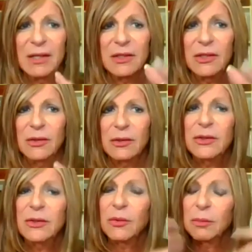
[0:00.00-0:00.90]
you
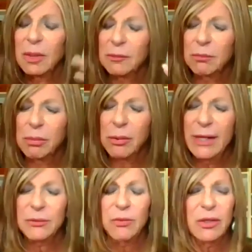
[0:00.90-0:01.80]
know,
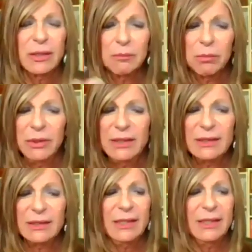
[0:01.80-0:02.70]
breath work and
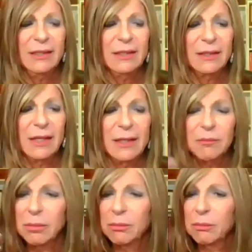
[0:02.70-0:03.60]
breathing in
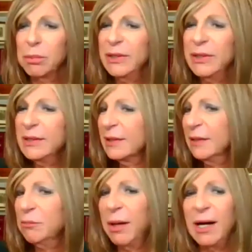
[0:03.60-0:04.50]
and breathing in
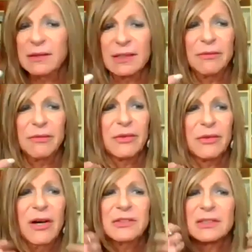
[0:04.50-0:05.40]
positive
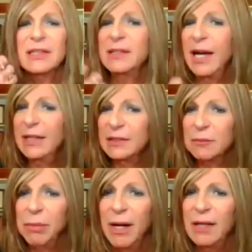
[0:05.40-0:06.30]
thoughts and
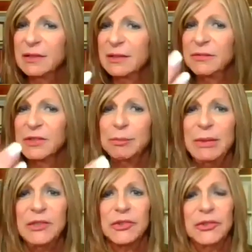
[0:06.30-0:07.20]
attaching positive
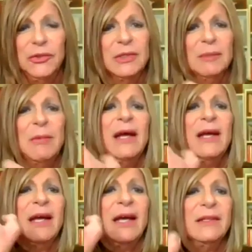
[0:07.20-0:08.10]
speech to them
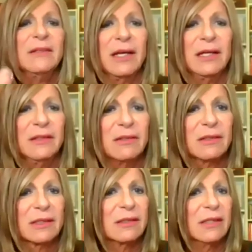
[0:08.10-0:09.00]

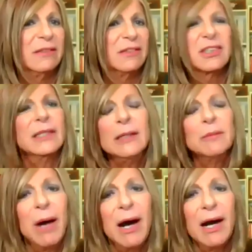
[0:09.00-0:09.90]
and
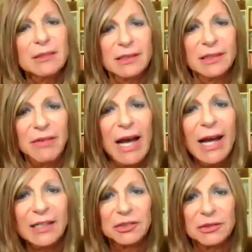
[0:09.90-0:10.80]
seeing positive
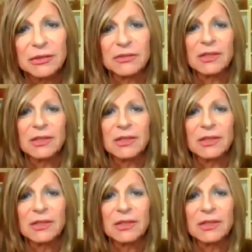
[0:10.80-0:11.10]
actions